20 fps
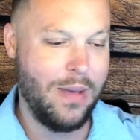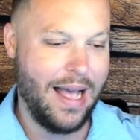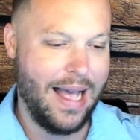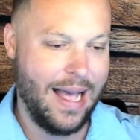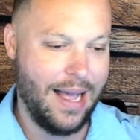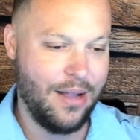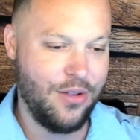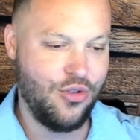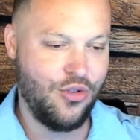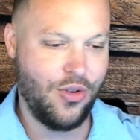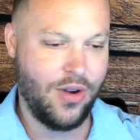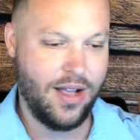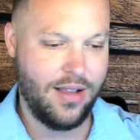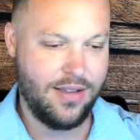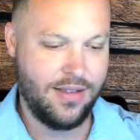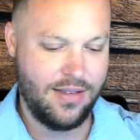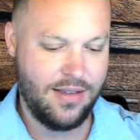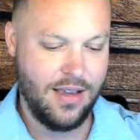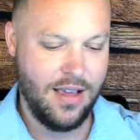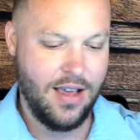
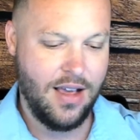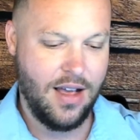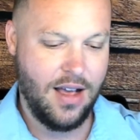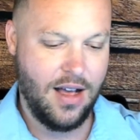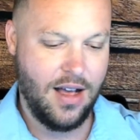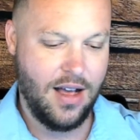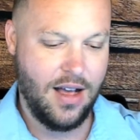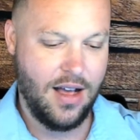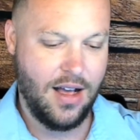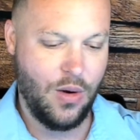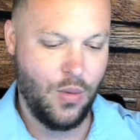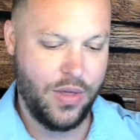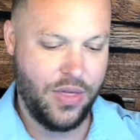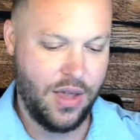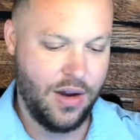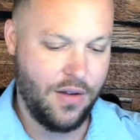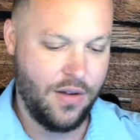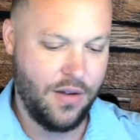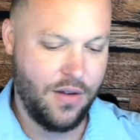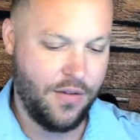address uh, within a
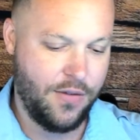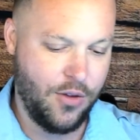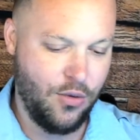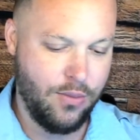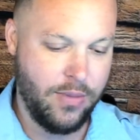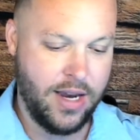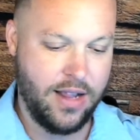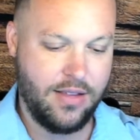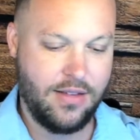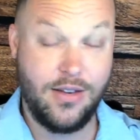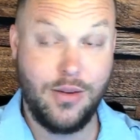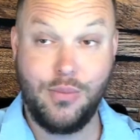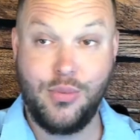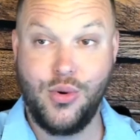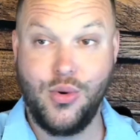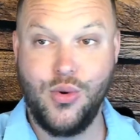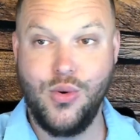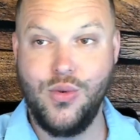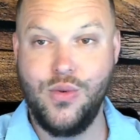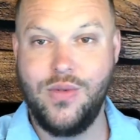few minutes to
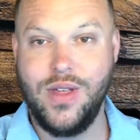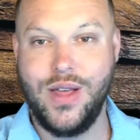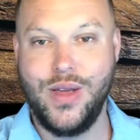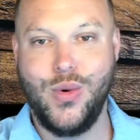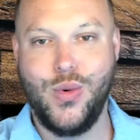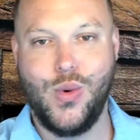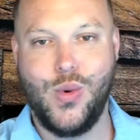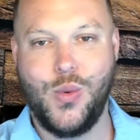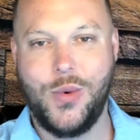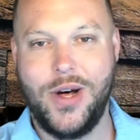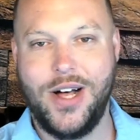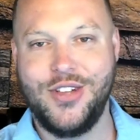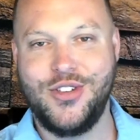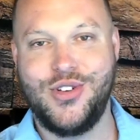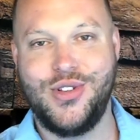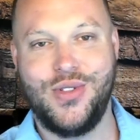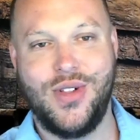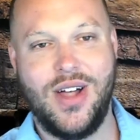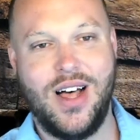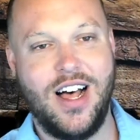prove that you were
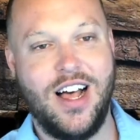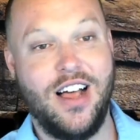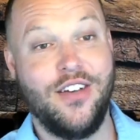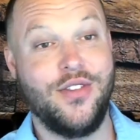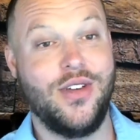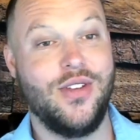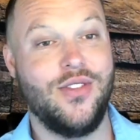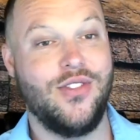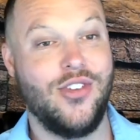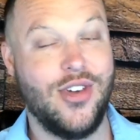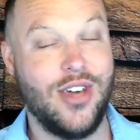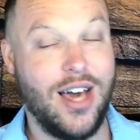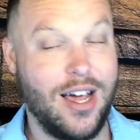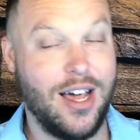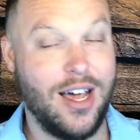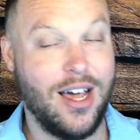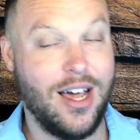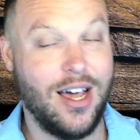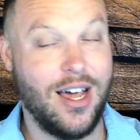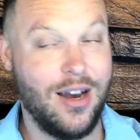watching live because you got to
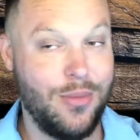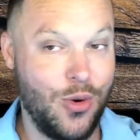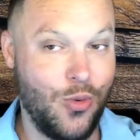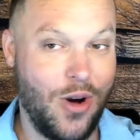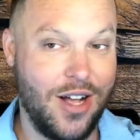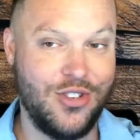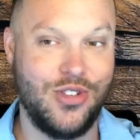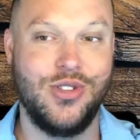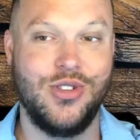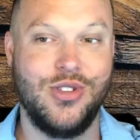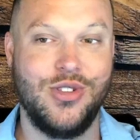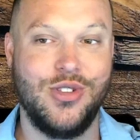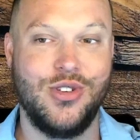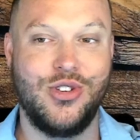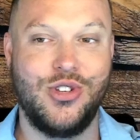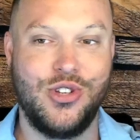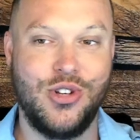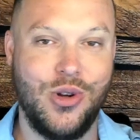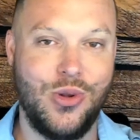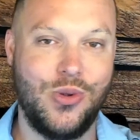be watching the show
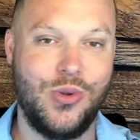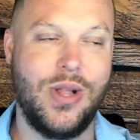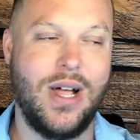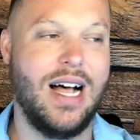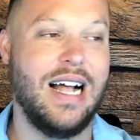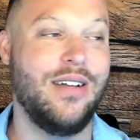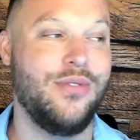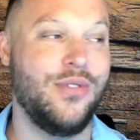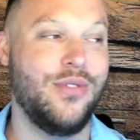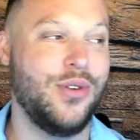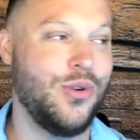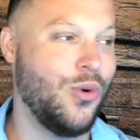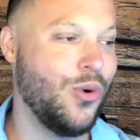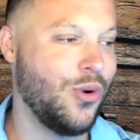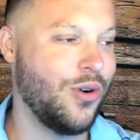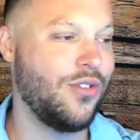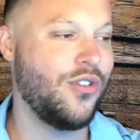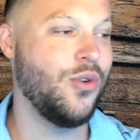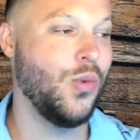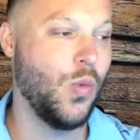live in order
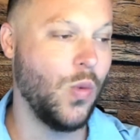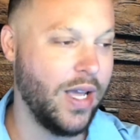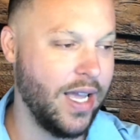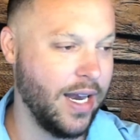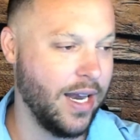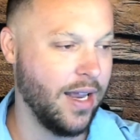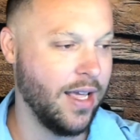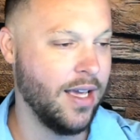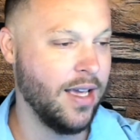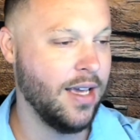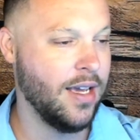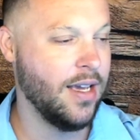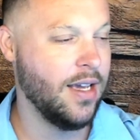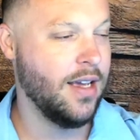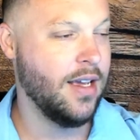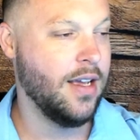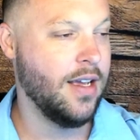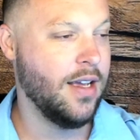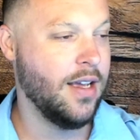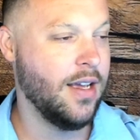to win.
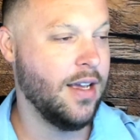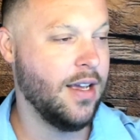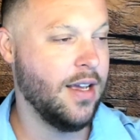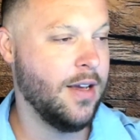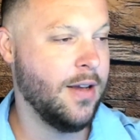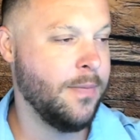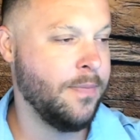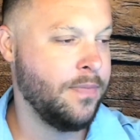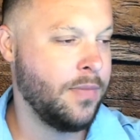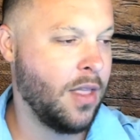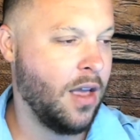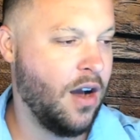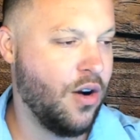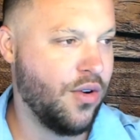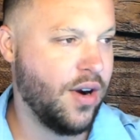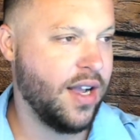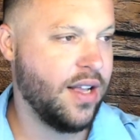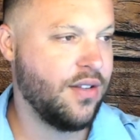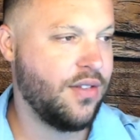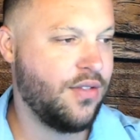All right,
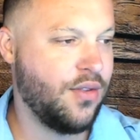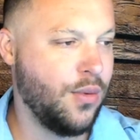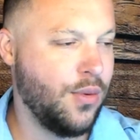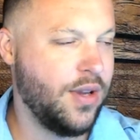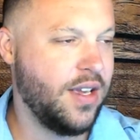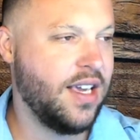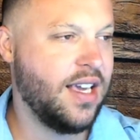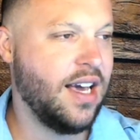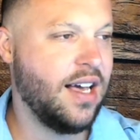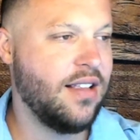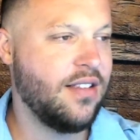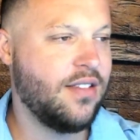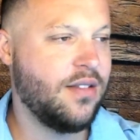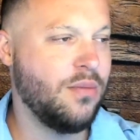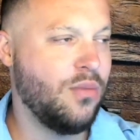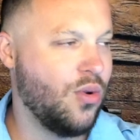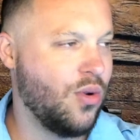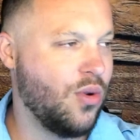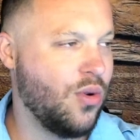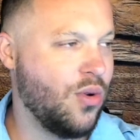so we got some more
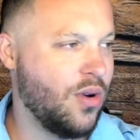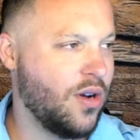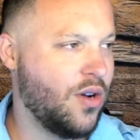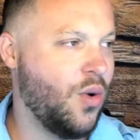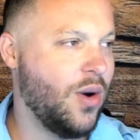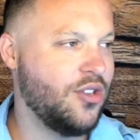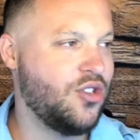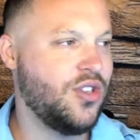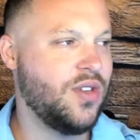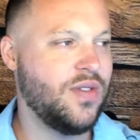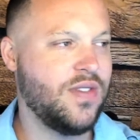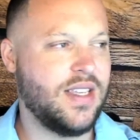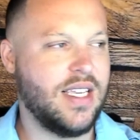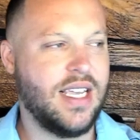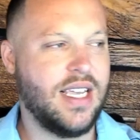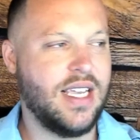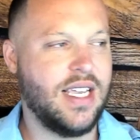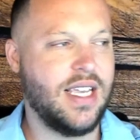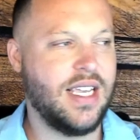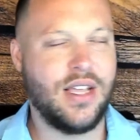questions to get
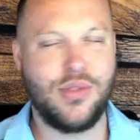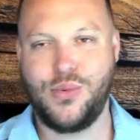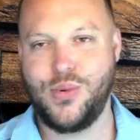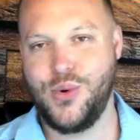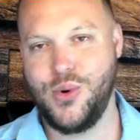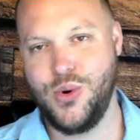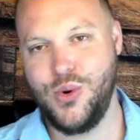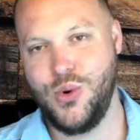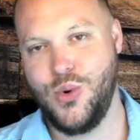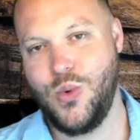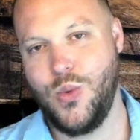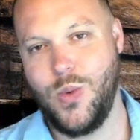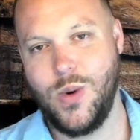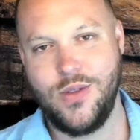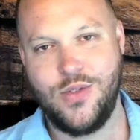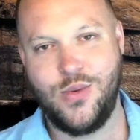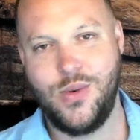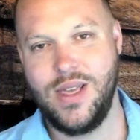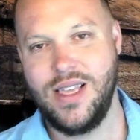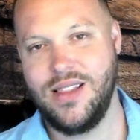through. Once we
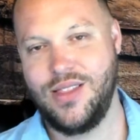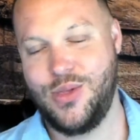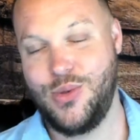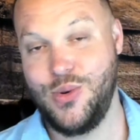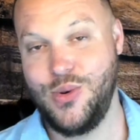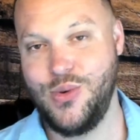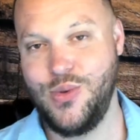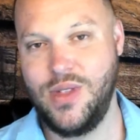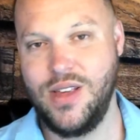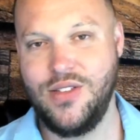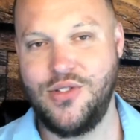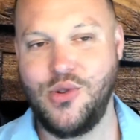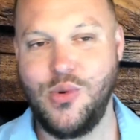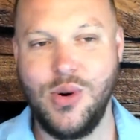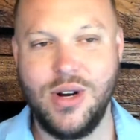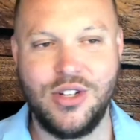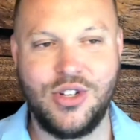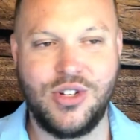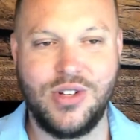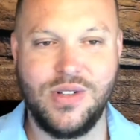get through these
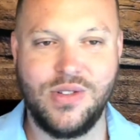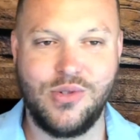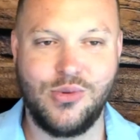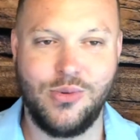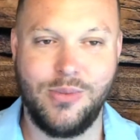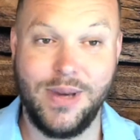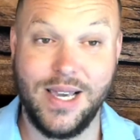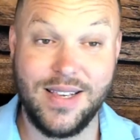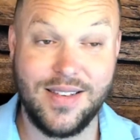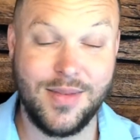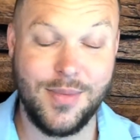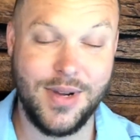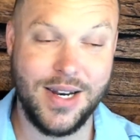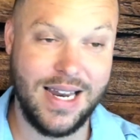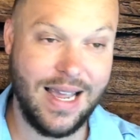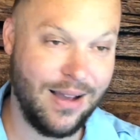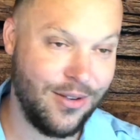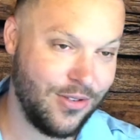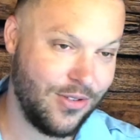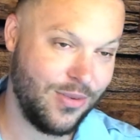questions, we'll make some
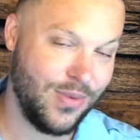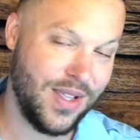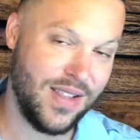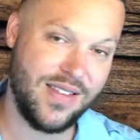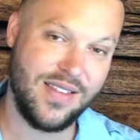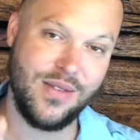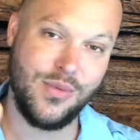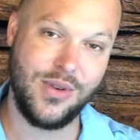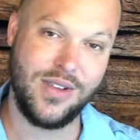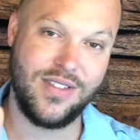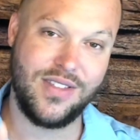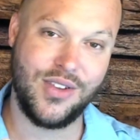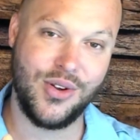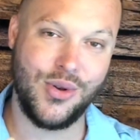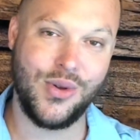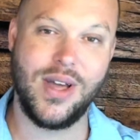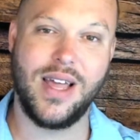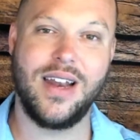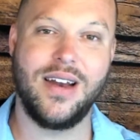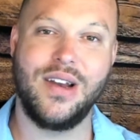announcements, and we still got
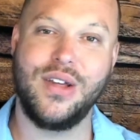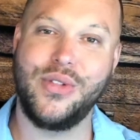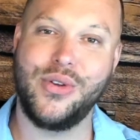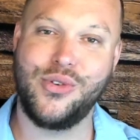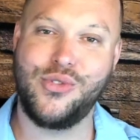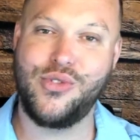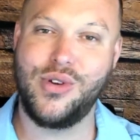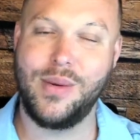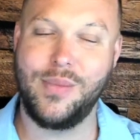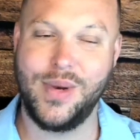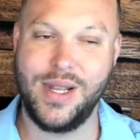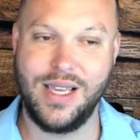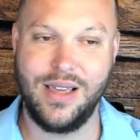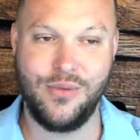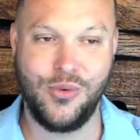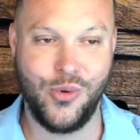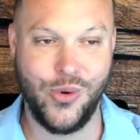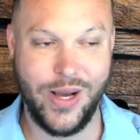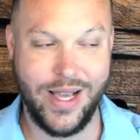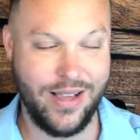another trip to give away.
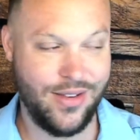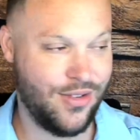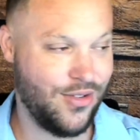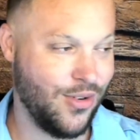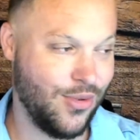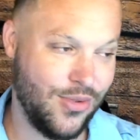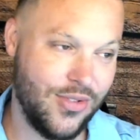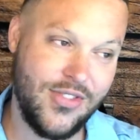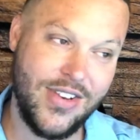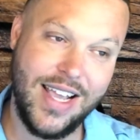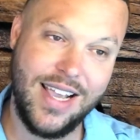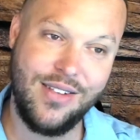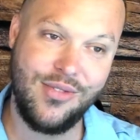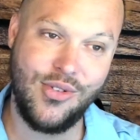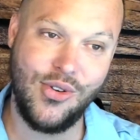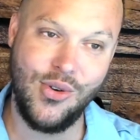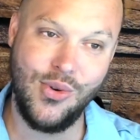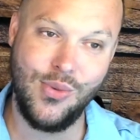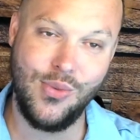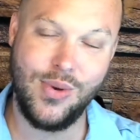So stay tuned. We
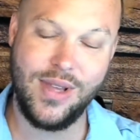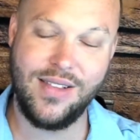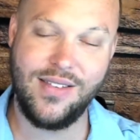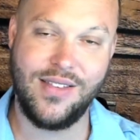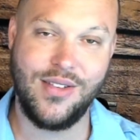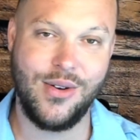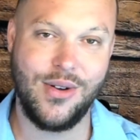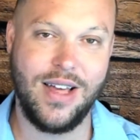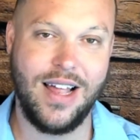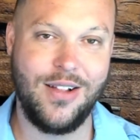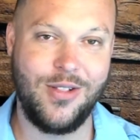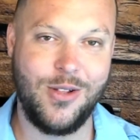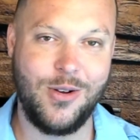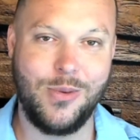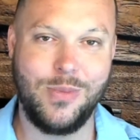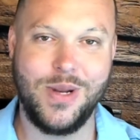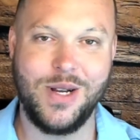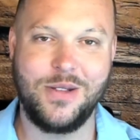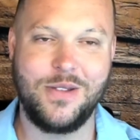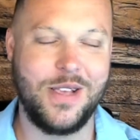still got a little bit of
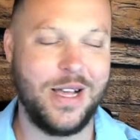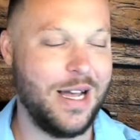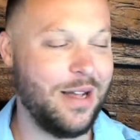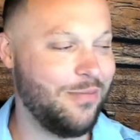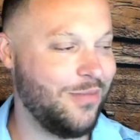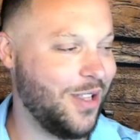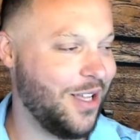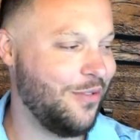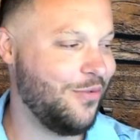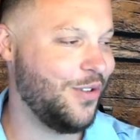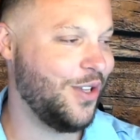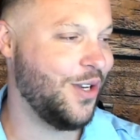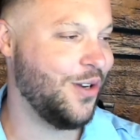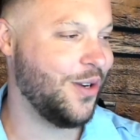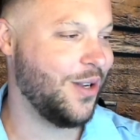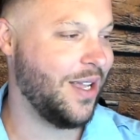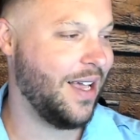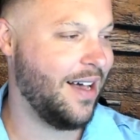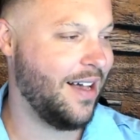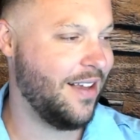time left here,
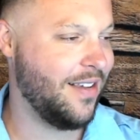guys.